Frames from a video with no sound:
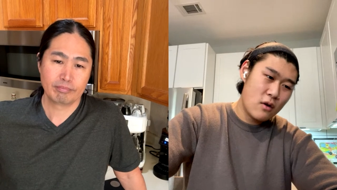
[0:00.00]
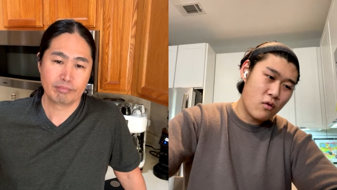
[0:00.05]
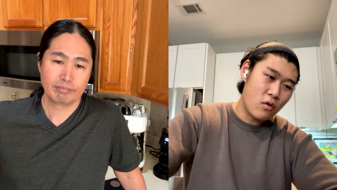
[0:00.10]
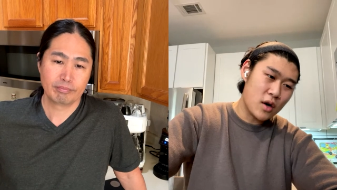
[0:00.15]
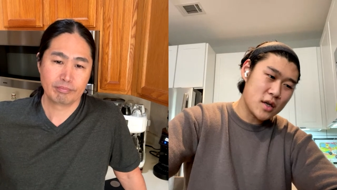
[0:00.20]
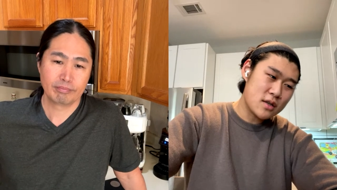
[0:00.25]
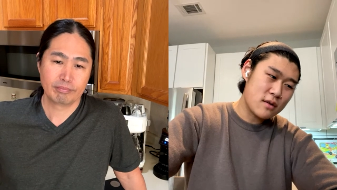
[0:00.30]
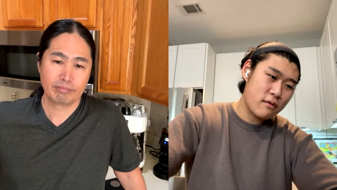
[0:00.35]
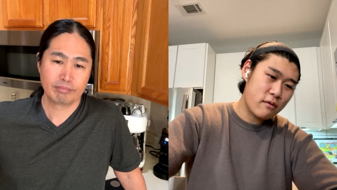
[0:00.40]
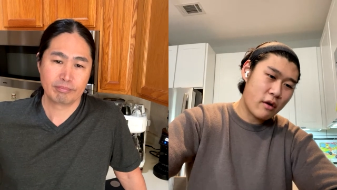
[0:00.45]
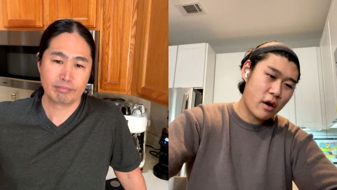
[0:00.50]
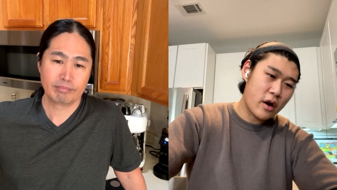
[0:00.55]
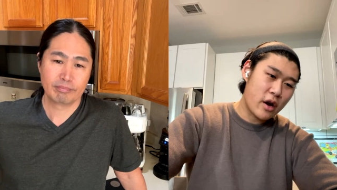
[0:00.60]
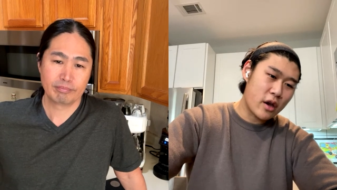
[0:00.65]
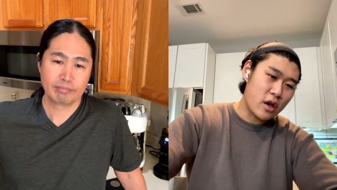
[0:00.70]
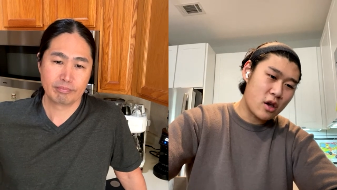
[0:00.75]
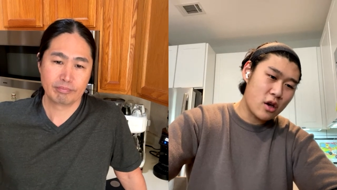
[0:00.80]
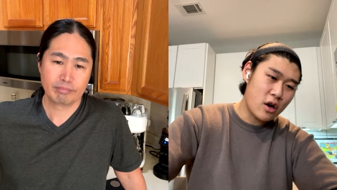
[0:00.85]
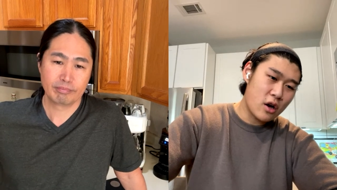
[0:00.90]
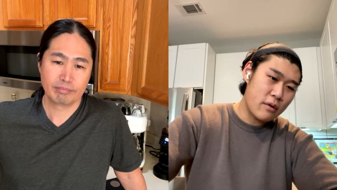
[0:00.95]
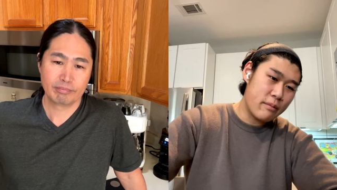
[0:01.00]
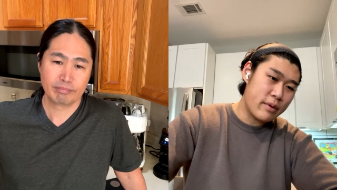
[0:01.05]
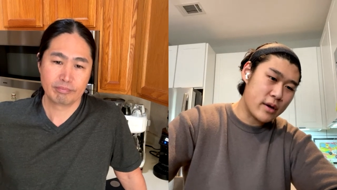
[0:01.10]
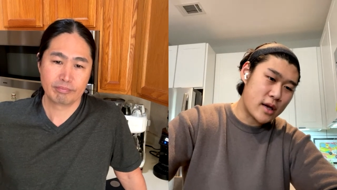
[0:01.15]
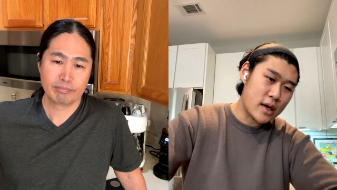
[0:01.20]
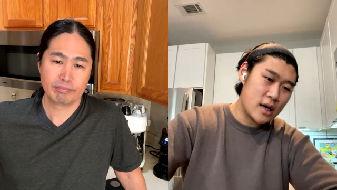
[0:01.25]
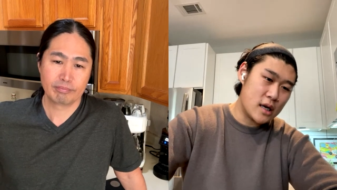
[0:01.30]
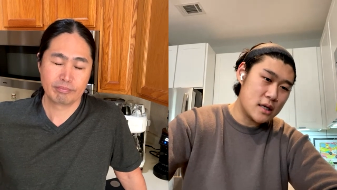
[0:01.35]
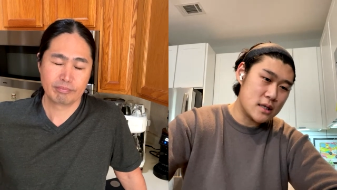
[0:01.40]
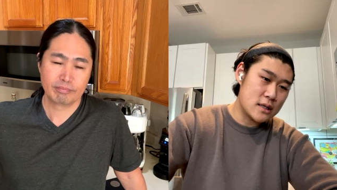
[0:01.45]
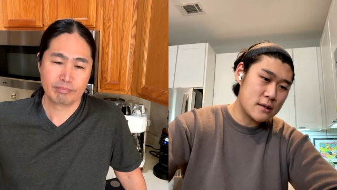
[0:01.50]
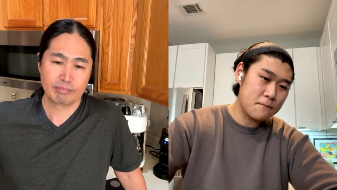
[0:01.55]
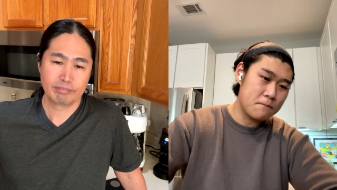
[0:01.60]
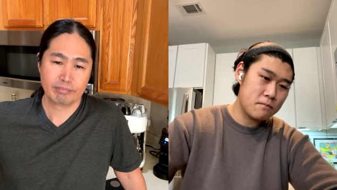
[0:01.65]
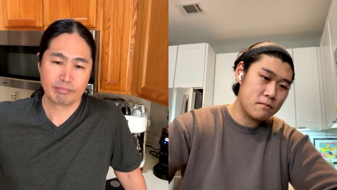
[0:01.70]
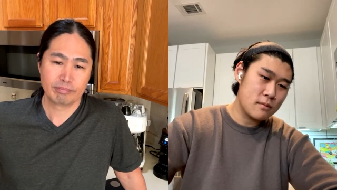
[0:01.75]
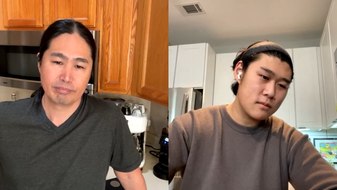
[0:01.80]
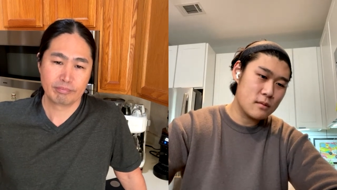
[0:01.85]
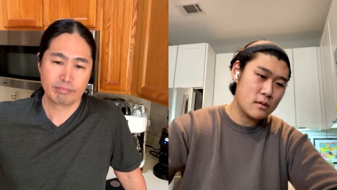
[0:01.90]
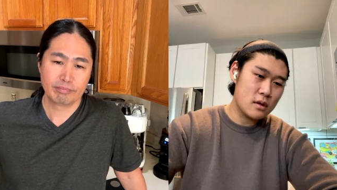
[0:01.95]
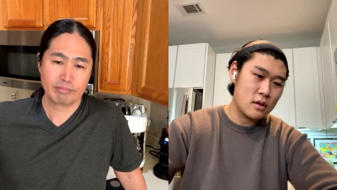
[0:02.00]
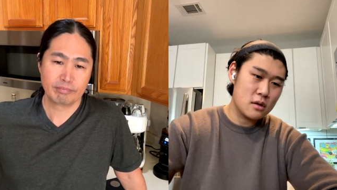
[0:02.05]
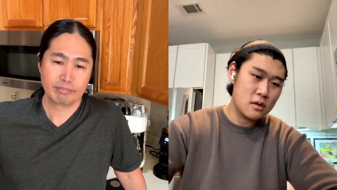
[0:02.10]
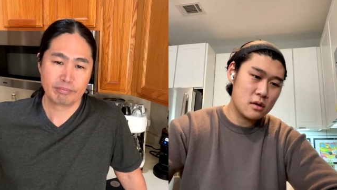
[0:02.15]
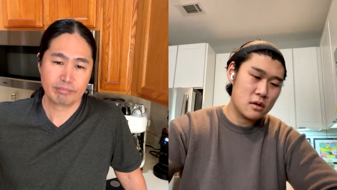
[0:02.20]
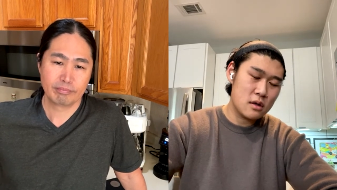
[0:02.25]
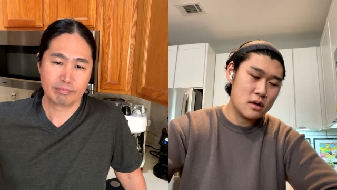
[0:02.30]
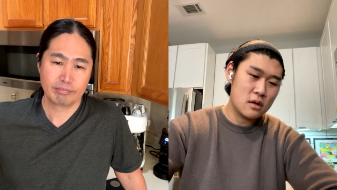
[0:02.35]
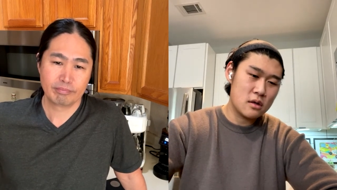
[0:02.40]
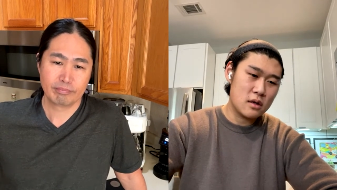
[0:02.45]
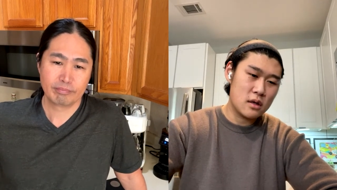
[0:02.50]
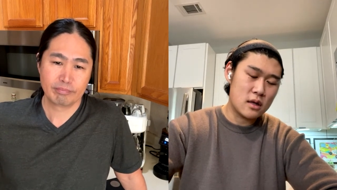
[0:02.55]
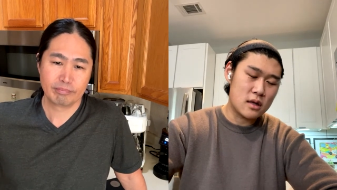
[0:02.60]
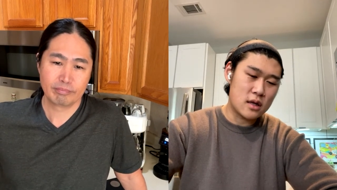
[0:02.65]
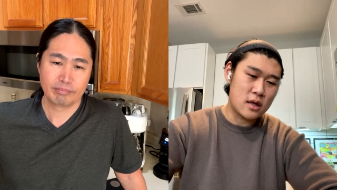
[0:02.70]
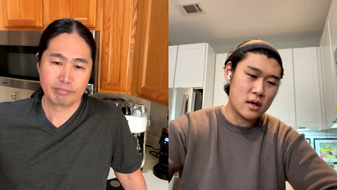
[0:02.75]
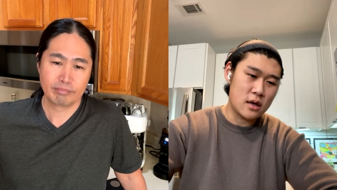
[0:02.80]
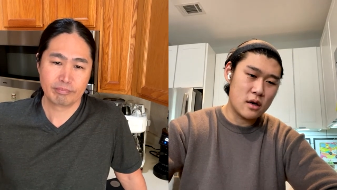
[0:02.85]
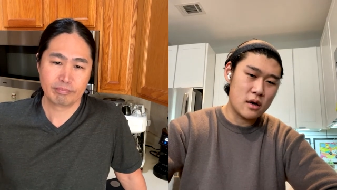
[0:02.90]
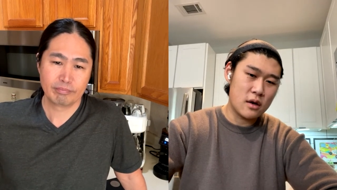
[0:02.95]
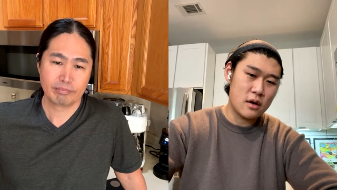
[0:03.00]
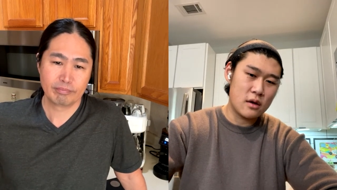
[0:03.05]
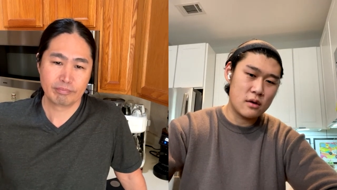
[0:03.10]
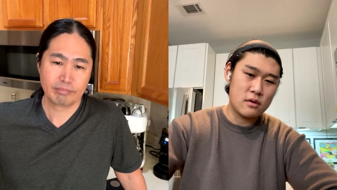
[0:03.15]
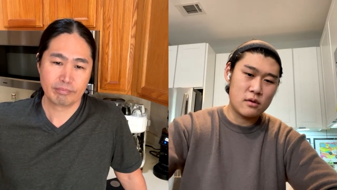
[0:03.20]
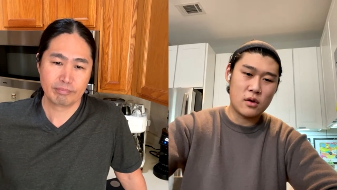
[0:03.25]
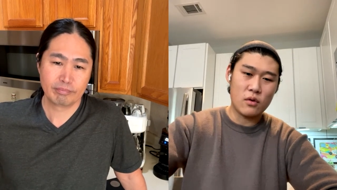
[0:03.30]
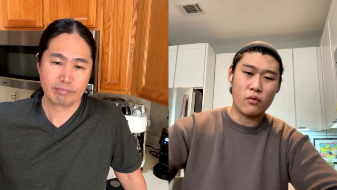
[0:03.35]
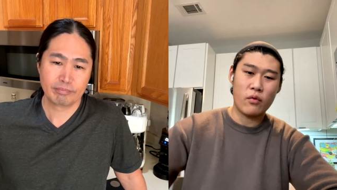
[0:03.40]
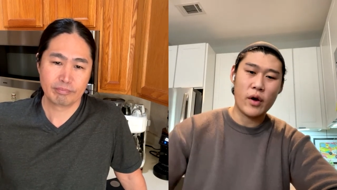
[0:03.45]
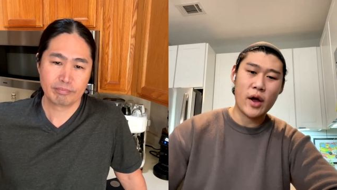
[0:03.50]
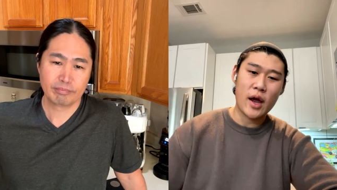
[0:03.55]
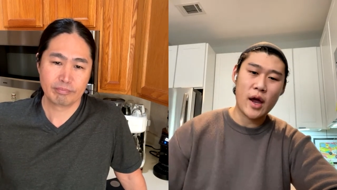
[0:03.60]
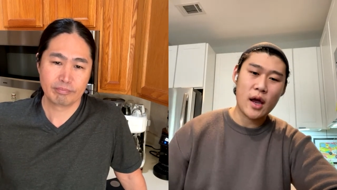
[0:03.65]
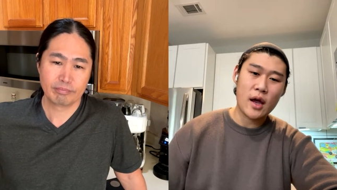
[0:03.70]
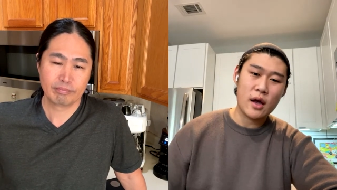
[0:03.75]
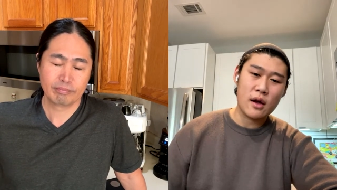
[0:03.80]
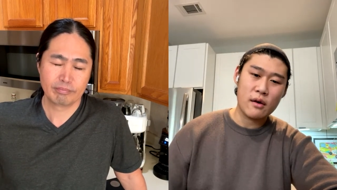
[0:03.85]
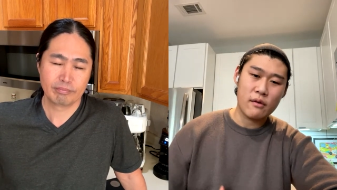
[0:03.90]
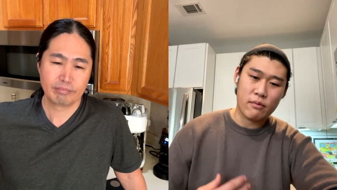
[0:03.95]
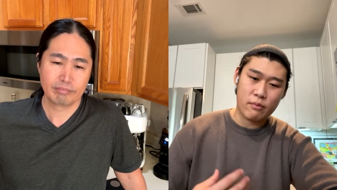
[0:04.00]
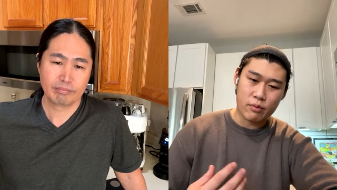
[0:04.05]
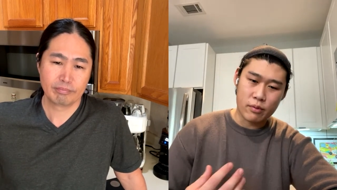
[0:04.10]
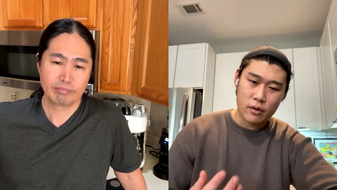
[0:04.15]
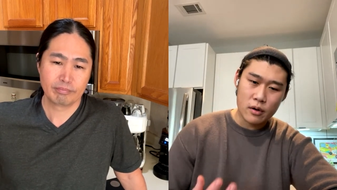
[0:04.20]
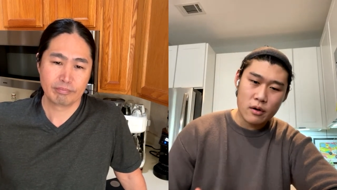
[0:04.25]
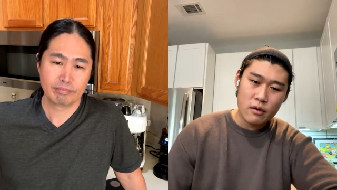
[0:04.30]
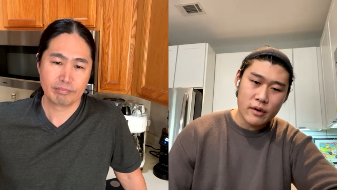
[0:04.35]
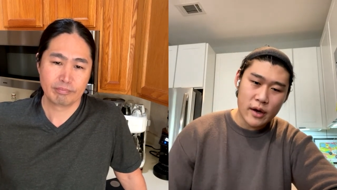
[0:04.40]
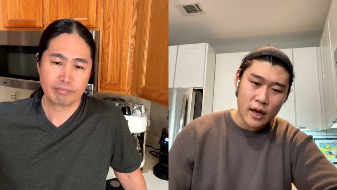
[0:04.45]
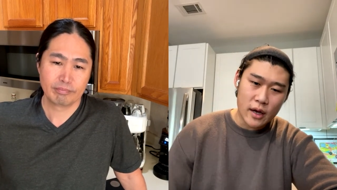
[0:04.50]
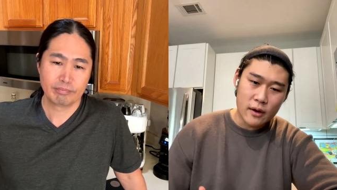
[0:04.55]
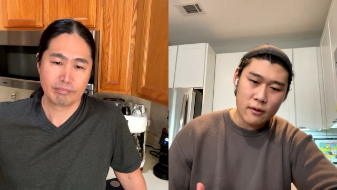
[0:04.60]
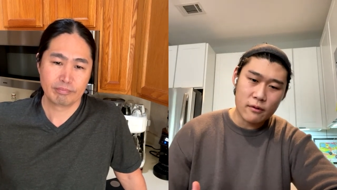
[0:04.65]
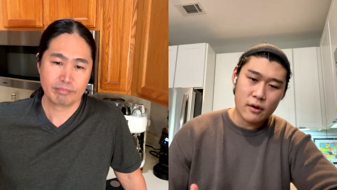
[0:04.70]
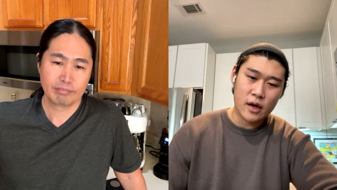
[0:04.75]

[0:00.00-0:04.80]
Speaker 1: wasn't very good because the the way of brewing